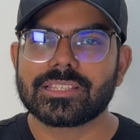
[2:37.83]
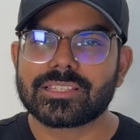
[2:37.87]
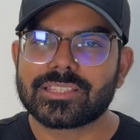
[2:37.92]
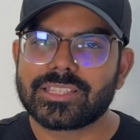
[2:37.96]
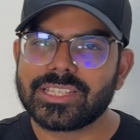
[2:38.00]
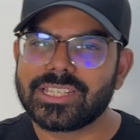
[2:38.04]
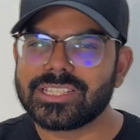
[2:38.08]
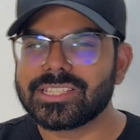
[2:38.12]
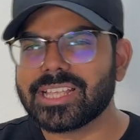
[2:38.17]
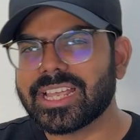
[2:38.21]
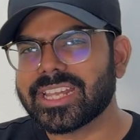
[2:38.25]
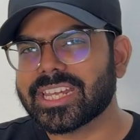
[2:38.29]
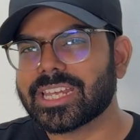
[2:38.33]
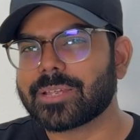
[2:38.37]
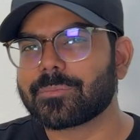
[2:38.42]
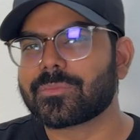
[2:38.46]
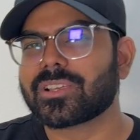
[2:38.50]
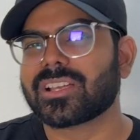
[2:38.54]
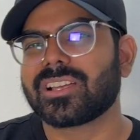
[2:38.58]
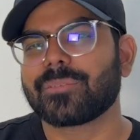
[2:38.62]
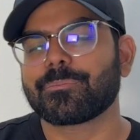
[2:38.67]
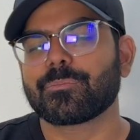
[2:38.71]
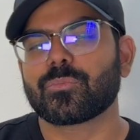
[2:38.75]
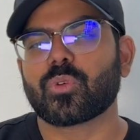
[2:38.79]
these IEM
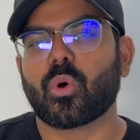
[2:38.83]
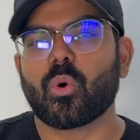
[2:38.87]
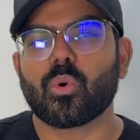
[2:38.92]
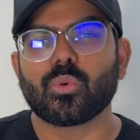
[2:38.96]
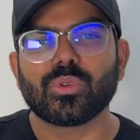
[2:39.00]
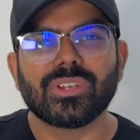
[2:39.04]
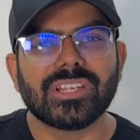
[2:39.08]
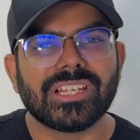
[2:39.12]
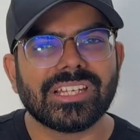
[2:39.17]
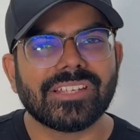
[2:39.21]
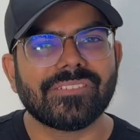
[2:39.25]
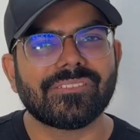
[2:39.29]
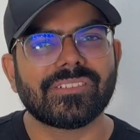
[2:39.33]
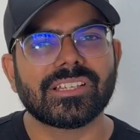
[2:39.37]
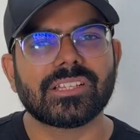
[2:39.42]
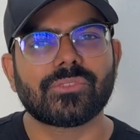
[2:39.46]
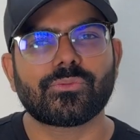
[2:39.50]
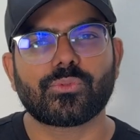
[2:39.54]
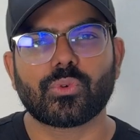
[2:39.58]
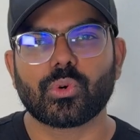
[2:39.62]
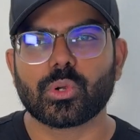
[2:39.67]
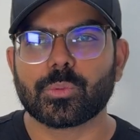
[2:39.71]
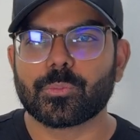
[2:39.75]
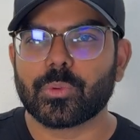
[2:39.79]
come only with
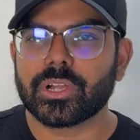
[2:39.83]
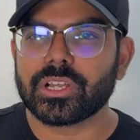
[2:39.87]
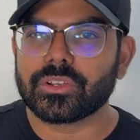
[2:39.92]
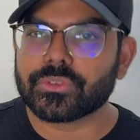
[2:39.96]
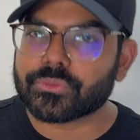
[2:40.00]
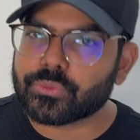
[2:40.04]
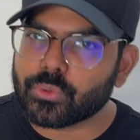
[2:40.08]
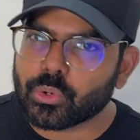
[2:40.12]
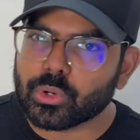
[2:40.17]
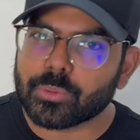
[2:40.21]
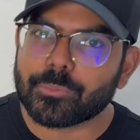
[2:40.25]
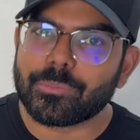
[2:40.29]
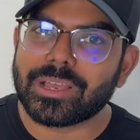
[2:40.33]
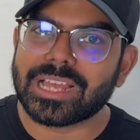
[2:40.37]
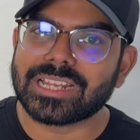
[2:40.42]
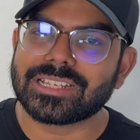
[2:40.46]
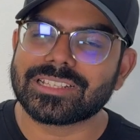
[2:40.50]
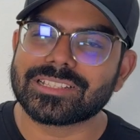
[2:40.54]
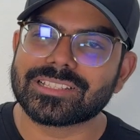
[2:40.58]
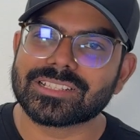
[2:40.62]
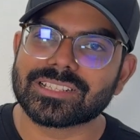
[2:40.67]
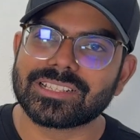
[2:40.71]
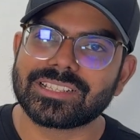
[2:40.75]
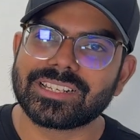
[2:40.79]
4.4
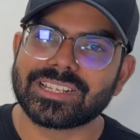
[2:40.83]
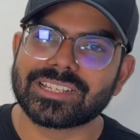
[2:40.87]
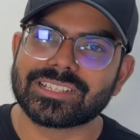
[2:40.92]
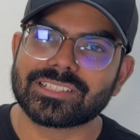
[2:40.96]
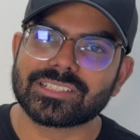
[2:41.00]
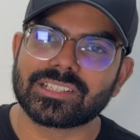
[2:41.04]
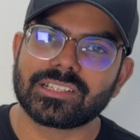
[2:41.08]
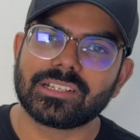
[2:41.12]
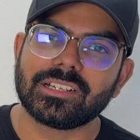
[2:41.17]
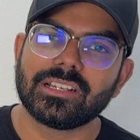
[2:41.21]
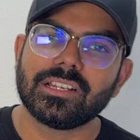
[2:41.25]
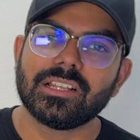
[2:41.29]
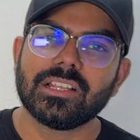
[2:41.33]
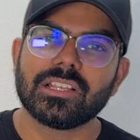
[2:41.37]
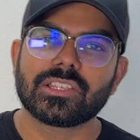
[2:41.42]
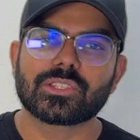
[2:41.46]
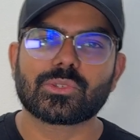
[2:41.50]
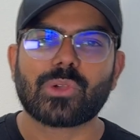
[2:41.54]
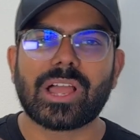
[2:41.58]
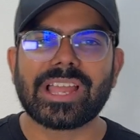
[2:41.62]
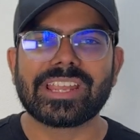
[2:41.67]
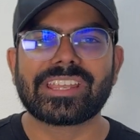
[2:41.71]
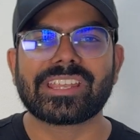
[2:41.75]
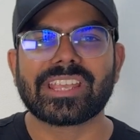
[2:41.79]
balance connector,
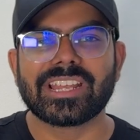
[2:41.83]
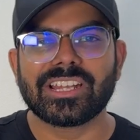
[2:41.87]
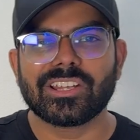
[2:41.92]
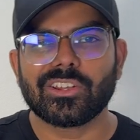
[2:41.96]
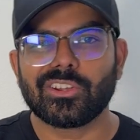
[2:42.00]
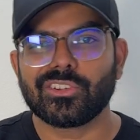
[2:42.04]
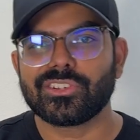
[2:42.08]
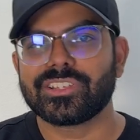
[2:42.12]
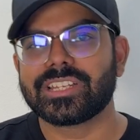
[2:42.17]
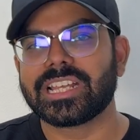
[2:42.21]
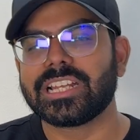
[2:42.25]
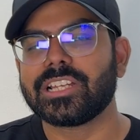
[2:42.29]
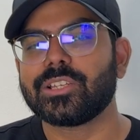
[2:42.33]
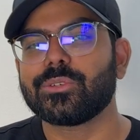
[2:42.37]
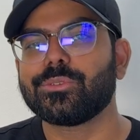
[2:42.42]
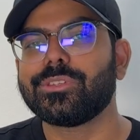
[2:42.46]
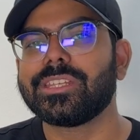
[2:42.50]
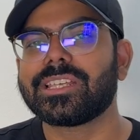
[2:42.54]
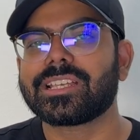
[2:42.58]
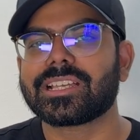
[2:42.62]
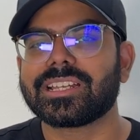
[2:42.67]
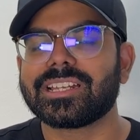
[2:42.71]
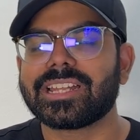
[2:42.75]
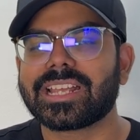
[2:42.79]
so I cannot tell you
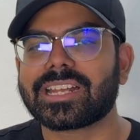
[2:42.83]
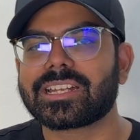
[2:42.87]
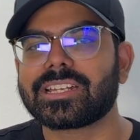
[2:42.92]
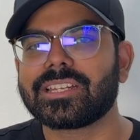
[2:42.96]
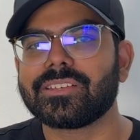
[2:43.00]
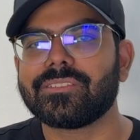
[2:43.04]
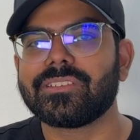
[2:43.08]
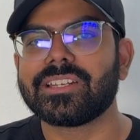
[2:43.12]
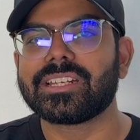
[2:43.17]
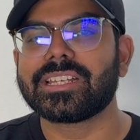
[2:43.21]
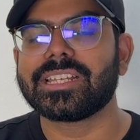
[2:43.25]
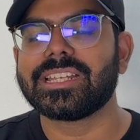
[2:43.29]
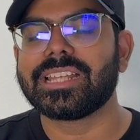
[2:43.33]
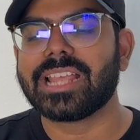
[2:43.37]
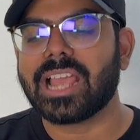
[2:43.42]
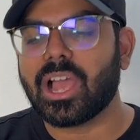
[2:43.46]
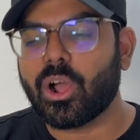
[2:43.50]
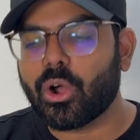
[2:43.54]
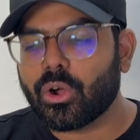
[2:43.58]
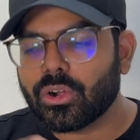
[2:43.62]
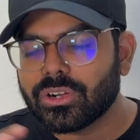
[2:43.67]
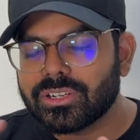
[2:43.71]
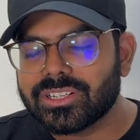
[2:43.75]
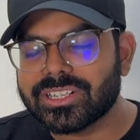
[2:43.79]
the connectivity
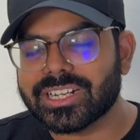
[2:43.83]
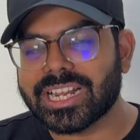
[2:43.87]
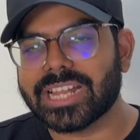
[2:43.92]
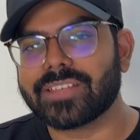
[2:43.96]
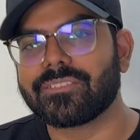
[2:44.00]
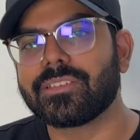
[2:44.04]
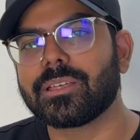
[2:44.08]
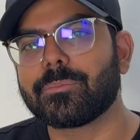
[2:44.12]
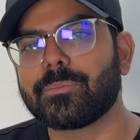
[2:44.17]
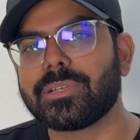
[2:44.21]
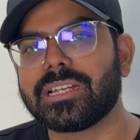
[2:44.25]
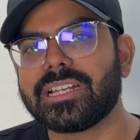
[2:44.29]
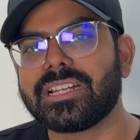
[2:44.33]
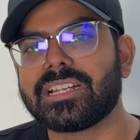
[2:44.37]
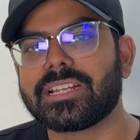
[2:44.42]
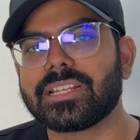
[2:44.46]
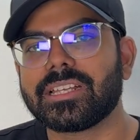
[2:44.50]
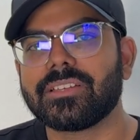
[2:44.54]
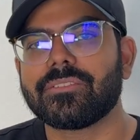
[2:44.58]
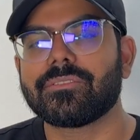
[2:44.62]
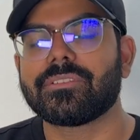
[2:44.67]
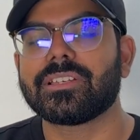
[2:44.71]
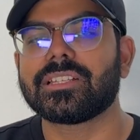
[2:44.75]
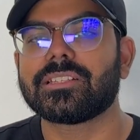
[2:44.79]
or
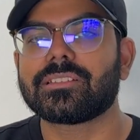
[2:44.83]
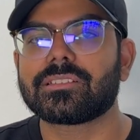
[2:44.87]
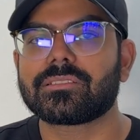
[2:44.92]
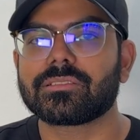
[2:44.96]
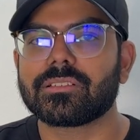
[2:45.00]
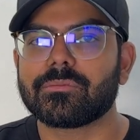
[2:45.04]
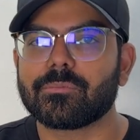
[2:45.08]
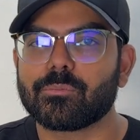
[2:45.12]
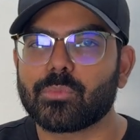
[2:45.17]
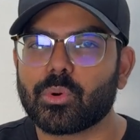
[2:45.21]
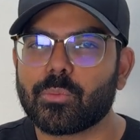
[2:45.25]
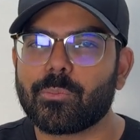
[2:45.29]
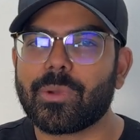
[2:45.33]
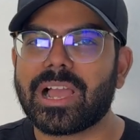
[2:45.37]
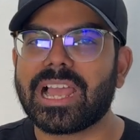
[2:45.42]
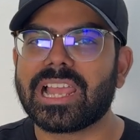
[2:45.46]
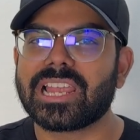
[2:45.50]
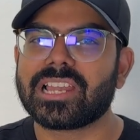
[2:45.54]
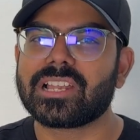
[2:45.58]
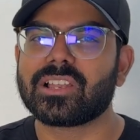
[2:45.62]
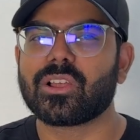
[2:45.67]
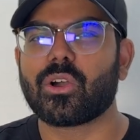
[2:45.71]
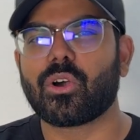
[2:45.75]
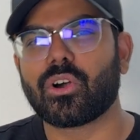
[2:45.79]
drivability with
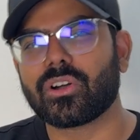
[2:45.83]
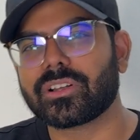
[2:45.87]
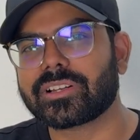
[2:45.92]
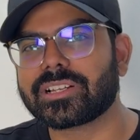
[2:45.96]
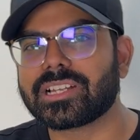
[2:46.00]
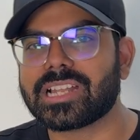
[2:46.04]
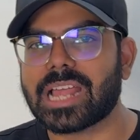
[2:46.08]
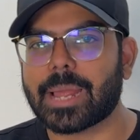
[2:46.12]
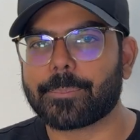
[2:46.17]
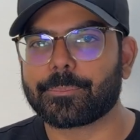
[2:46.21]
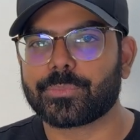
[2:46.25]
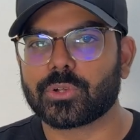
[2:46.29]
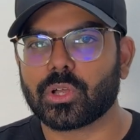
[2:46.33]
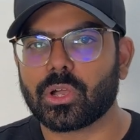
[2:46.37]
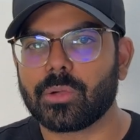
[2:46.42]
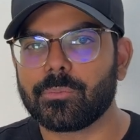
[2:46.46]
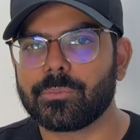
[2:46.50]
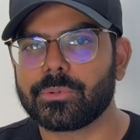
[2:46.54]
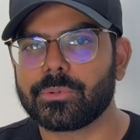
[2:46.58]
mobile or a laptop.